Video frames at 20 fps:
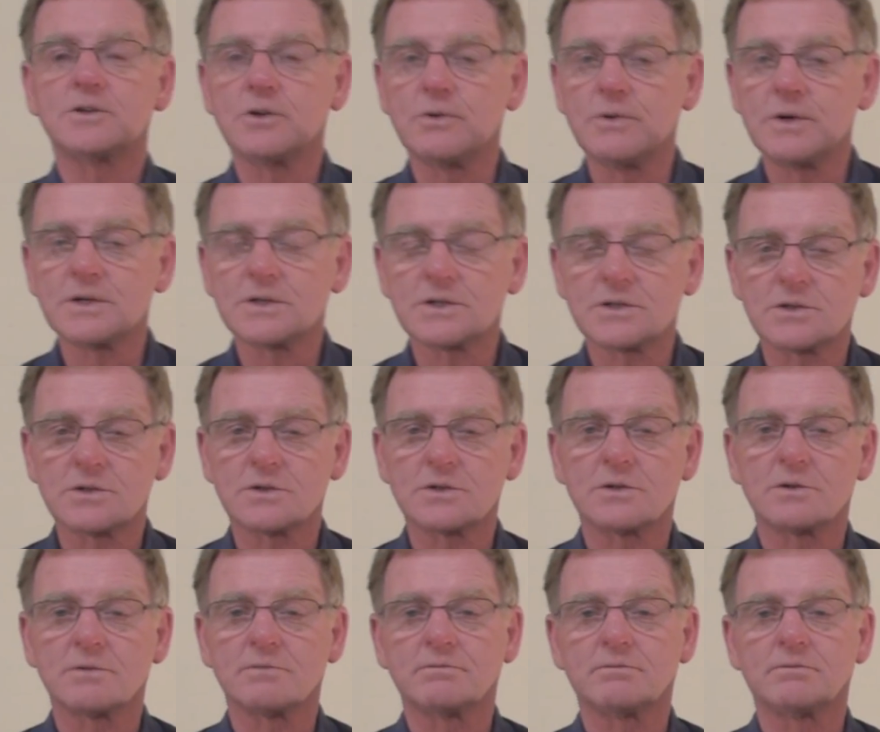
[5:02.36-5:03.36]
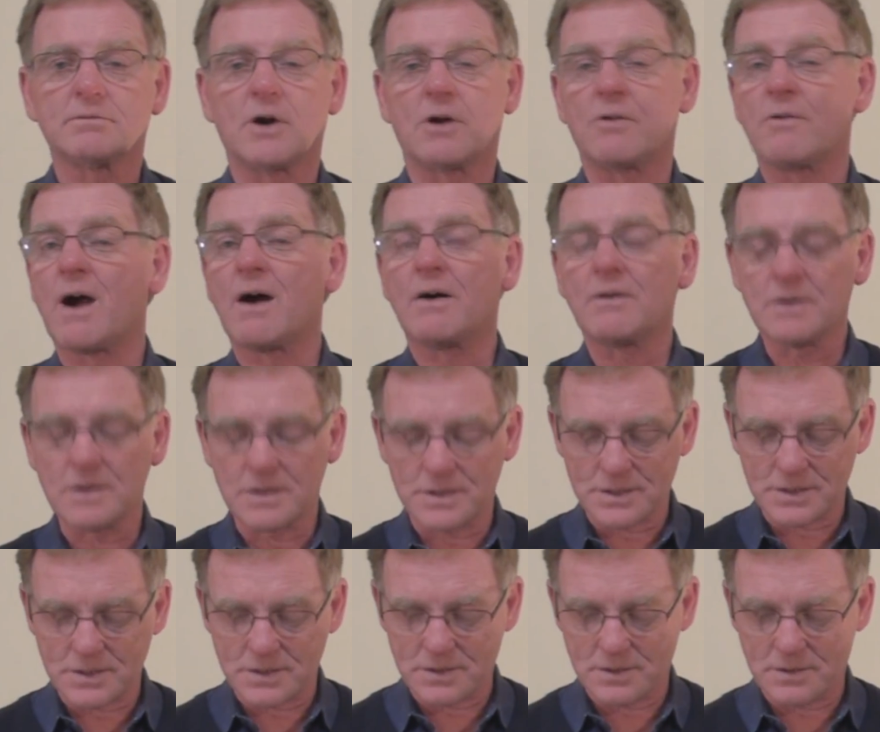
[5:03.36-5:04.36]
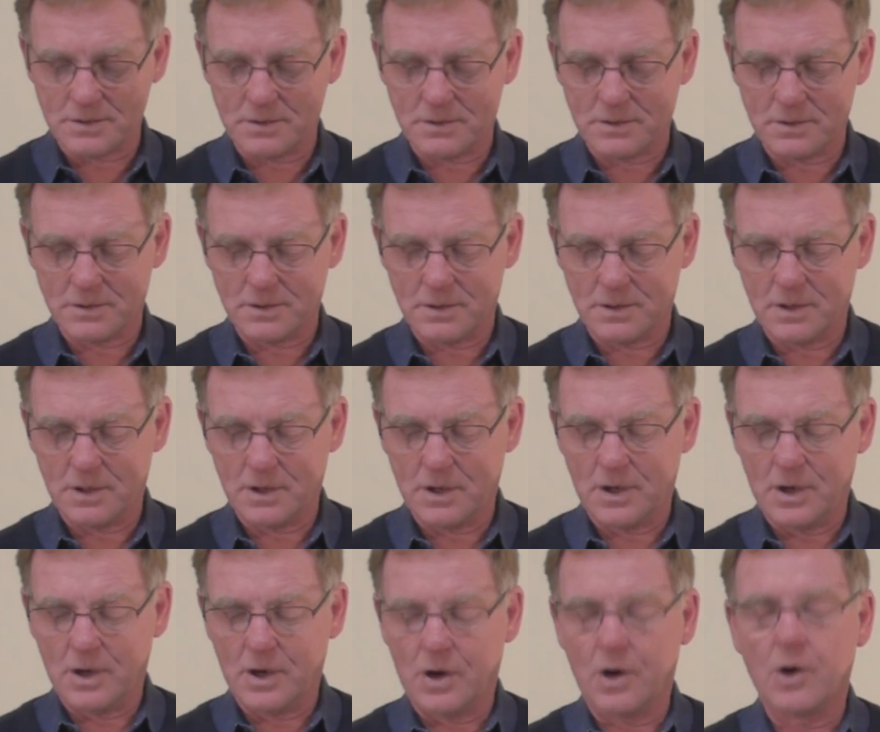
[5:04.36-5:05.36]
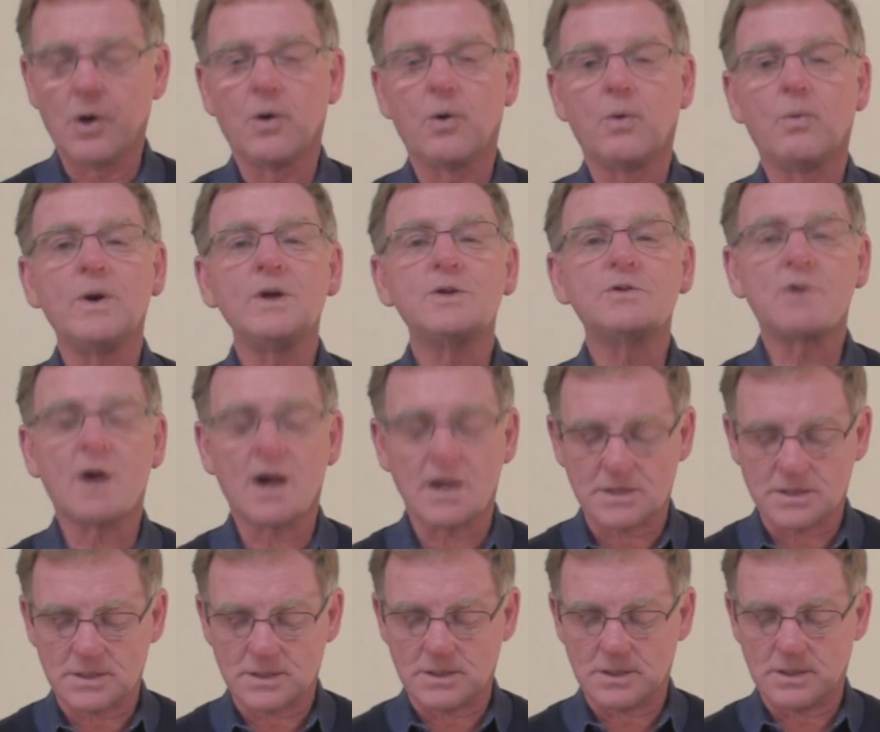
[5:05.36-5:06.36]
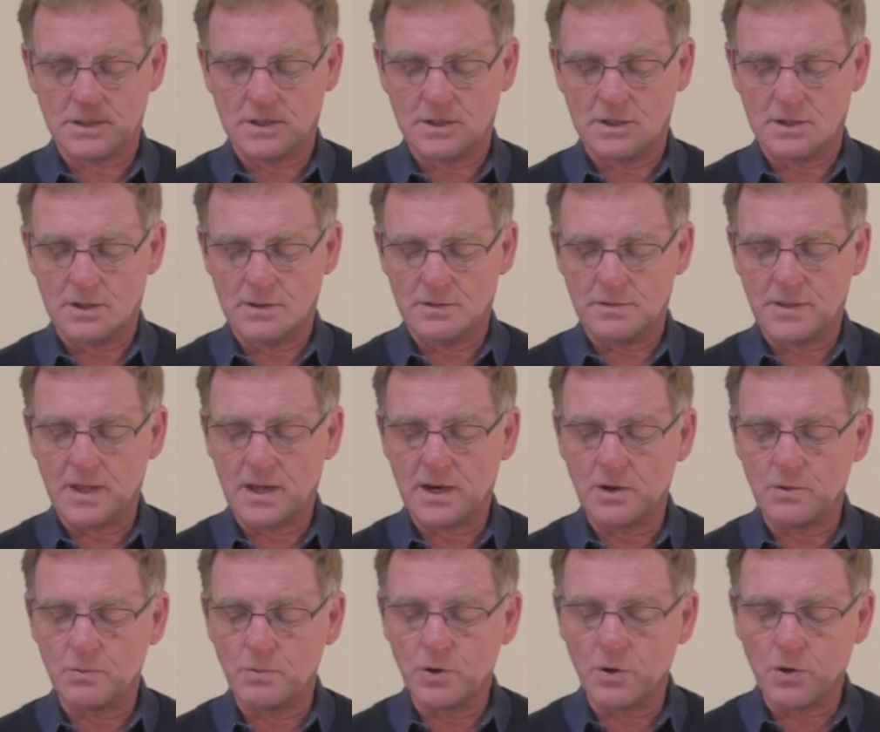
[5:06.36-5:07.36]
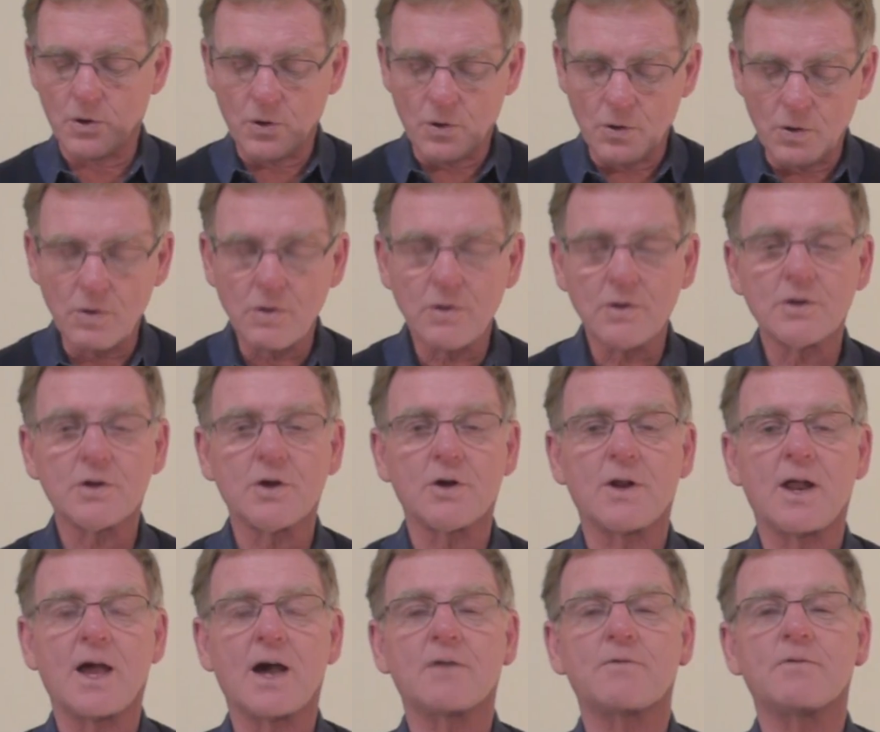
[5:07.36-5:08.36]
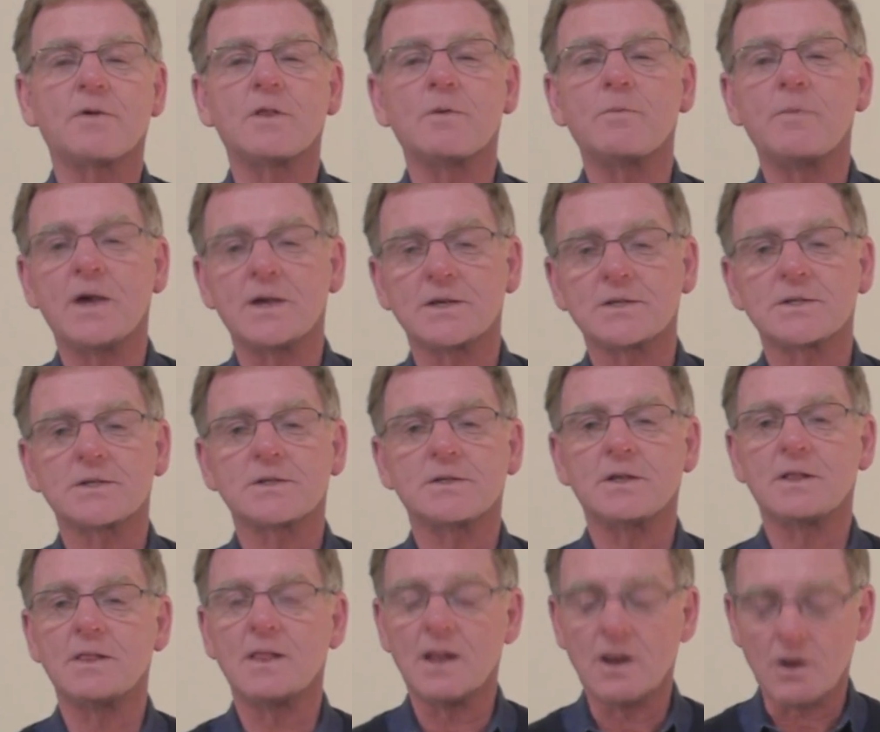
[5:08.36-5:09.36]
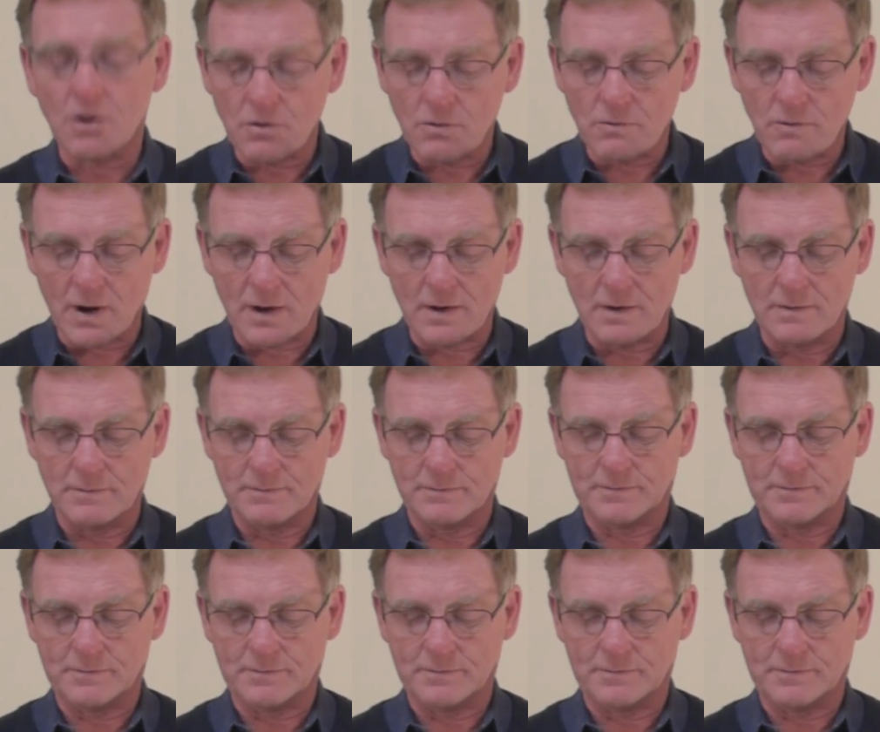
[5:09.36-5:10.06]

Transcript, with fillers: to us, around us, we trust that it will all turn out for the best in the long run.